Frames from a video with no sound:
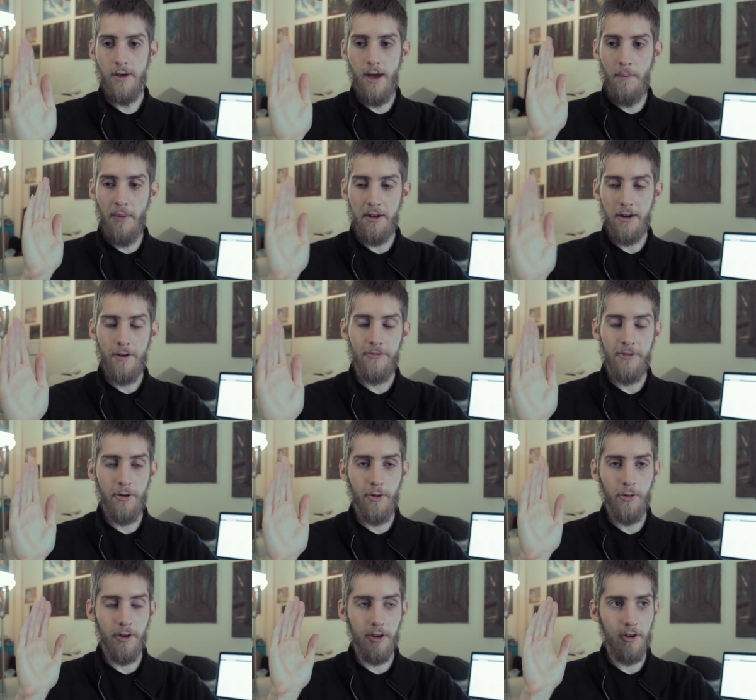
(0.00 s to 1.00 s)
It may not
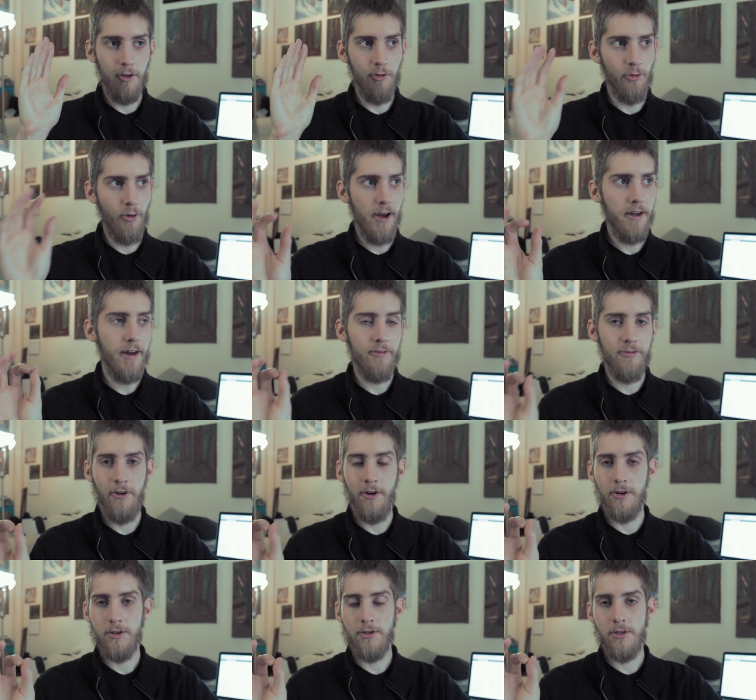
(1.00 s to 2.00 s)
feel great at
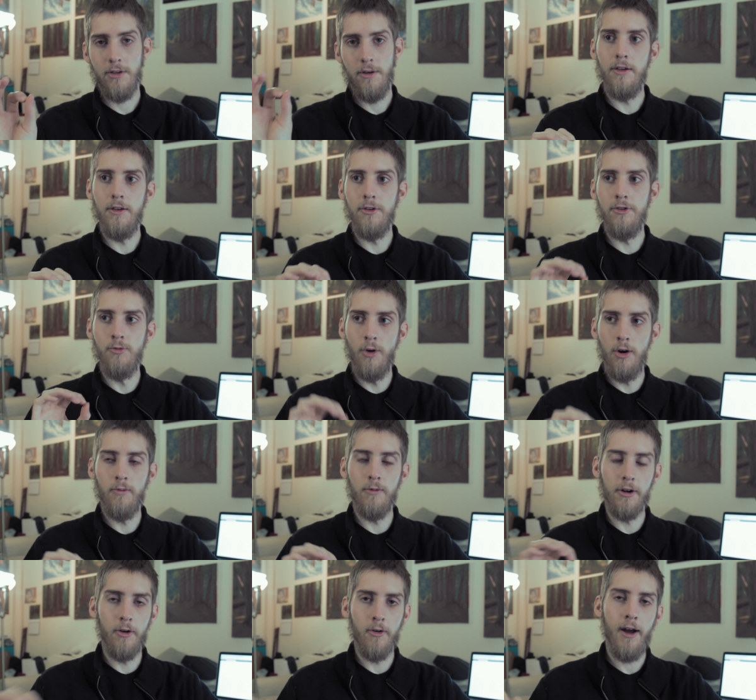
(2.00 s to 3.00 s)
first, you
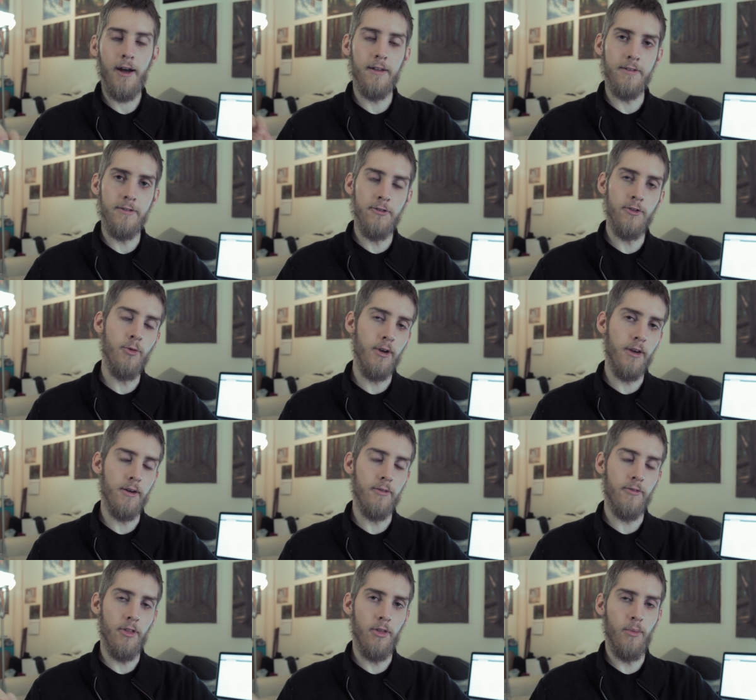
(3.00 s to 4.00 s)
won't regret doing
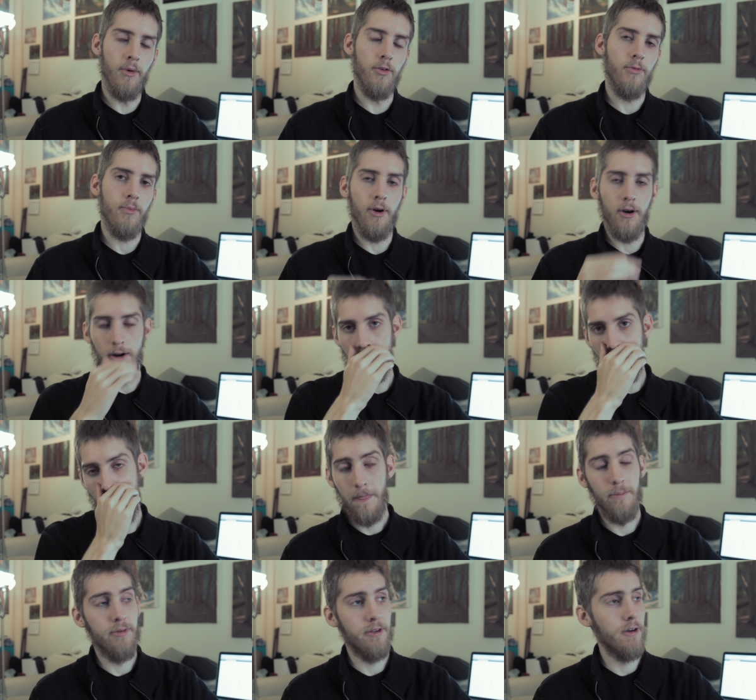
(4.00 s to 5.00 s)
it for the most part
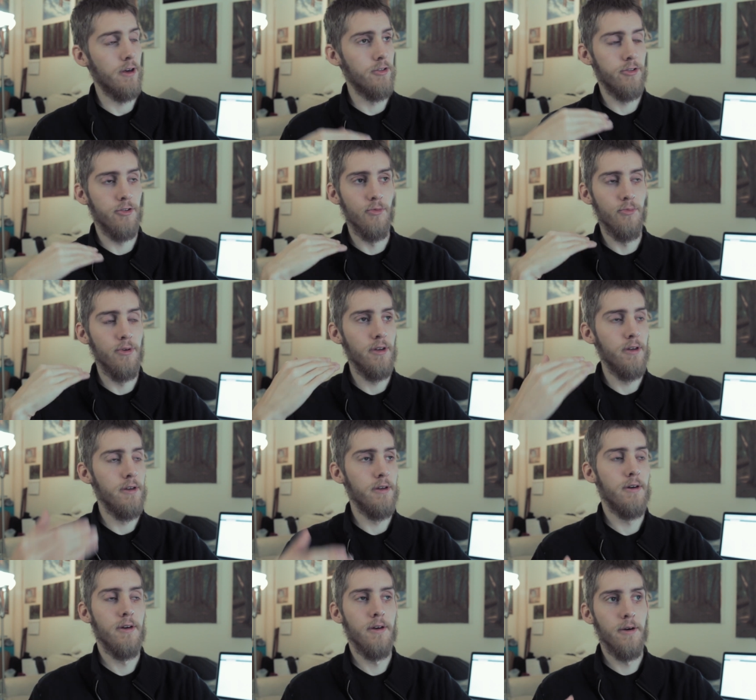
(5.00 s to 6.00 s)
because you'll
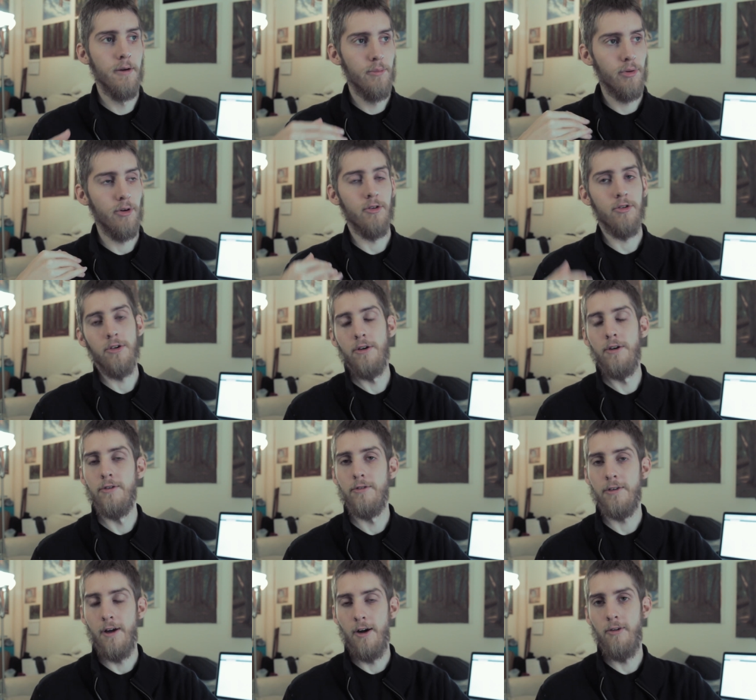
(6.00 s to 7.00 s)
be pushing
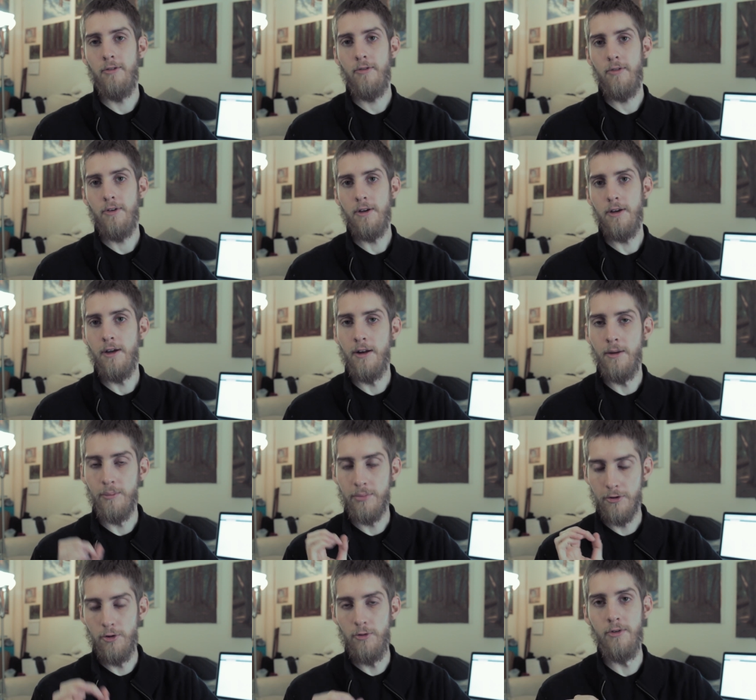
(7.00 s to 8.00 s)
yourself and
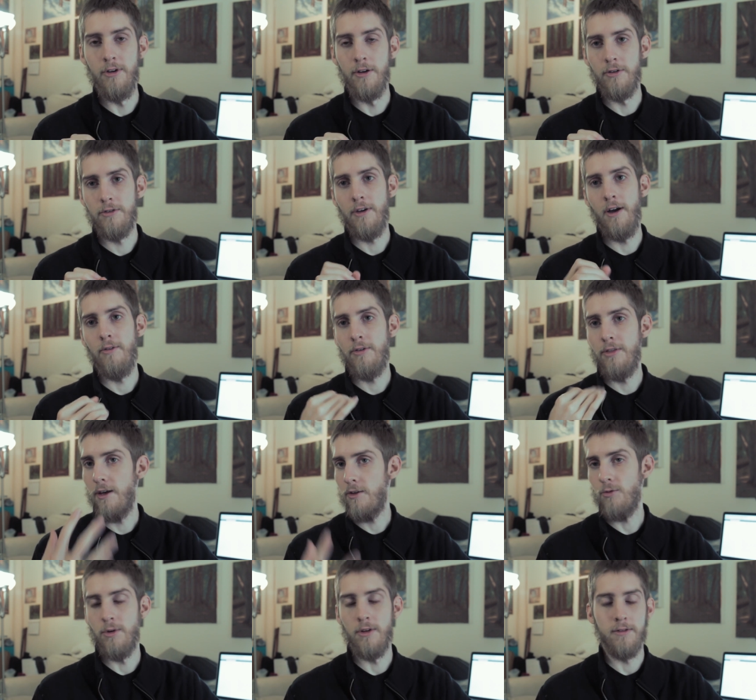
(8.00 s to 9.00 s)
improving yourself and
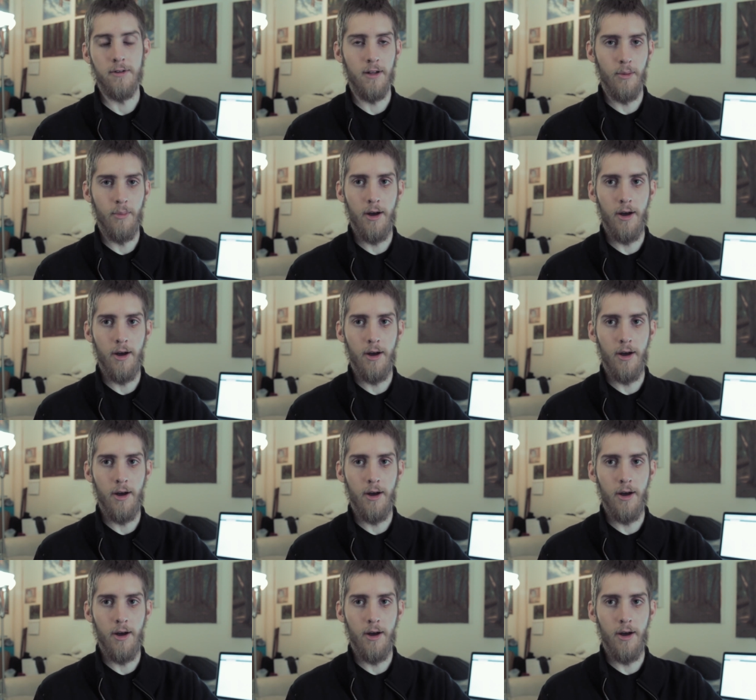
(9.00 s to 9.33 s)
that's what it's all